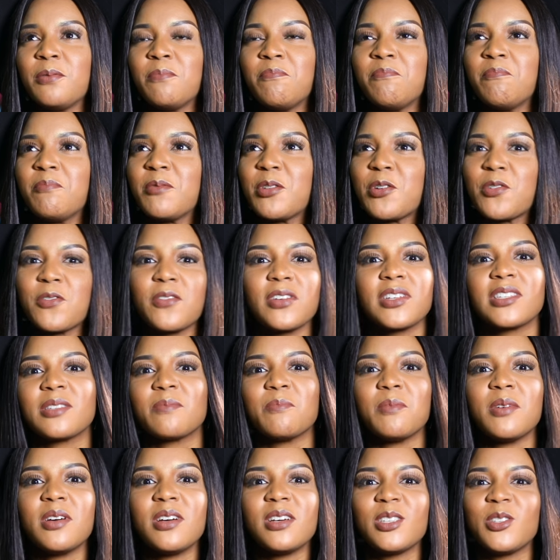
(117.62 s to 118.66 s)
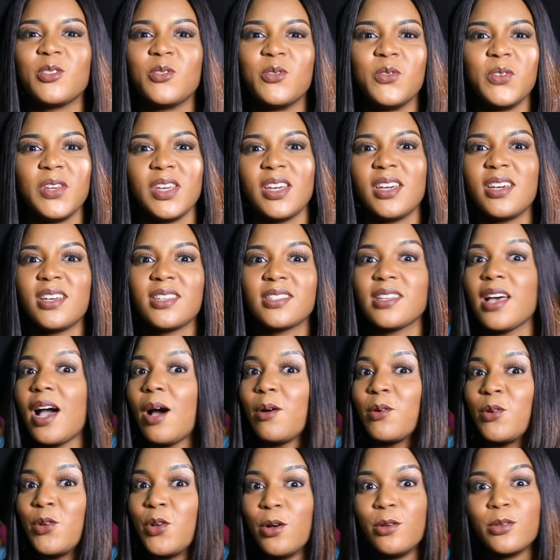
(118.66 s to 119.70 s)
Christmas, New Year's, I
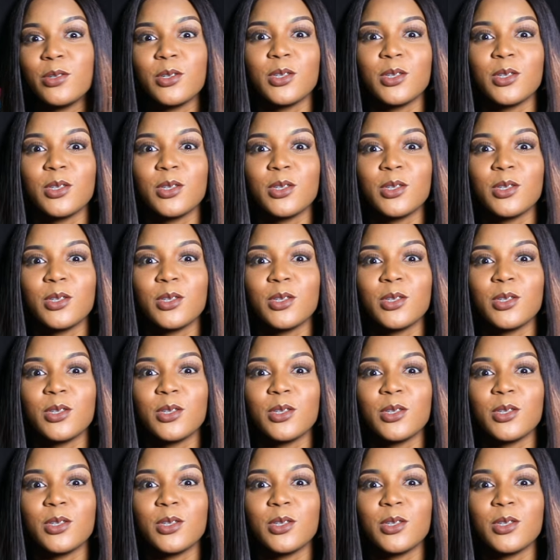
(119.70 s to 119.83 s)
would go to the